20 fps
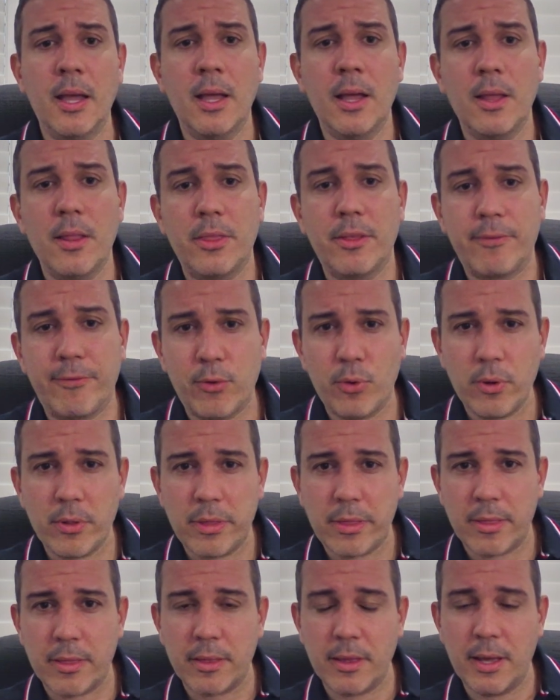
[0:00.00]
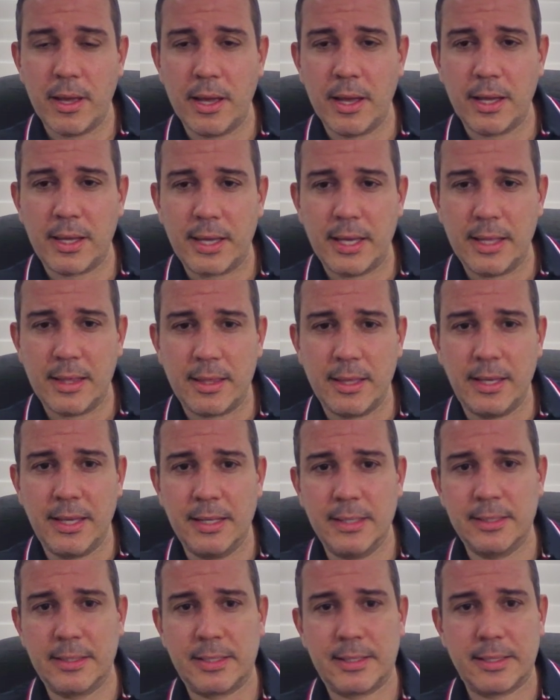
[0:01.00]
The fourth key thing
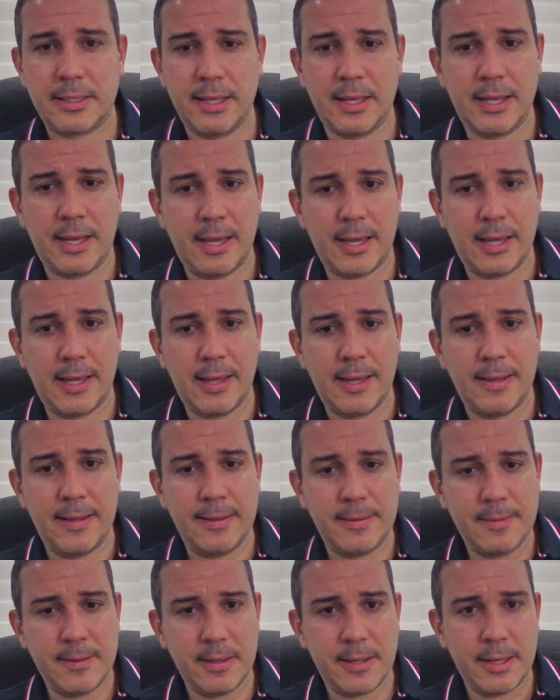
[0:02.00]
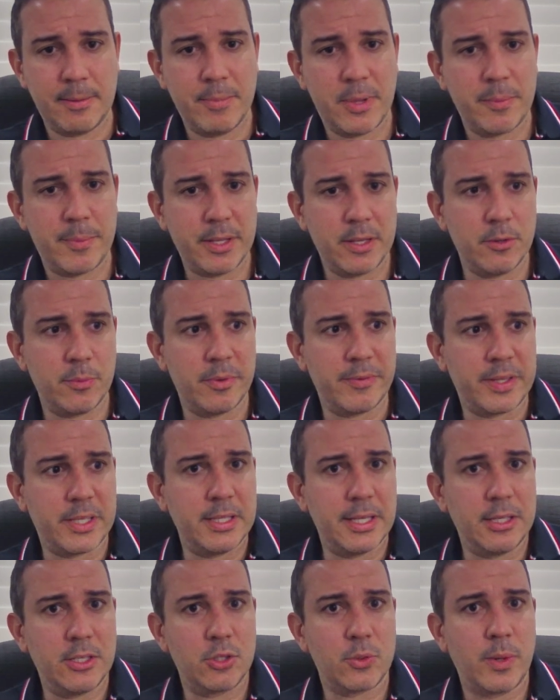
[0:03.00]
is, again, maybe a little bit of a
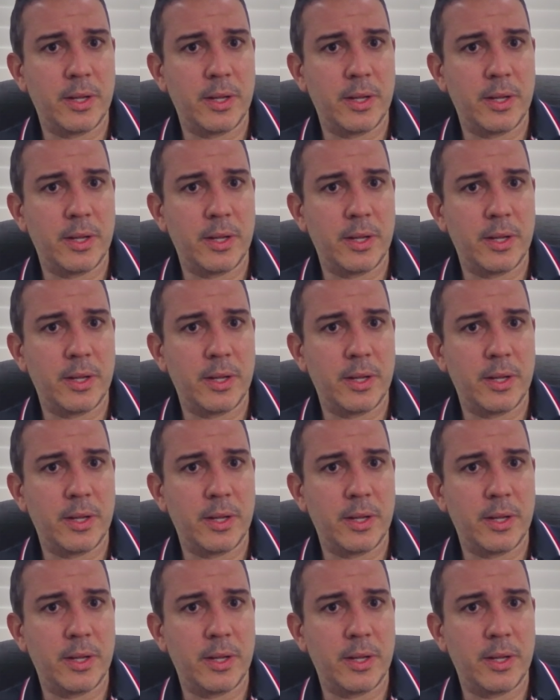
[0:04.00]
contentious one,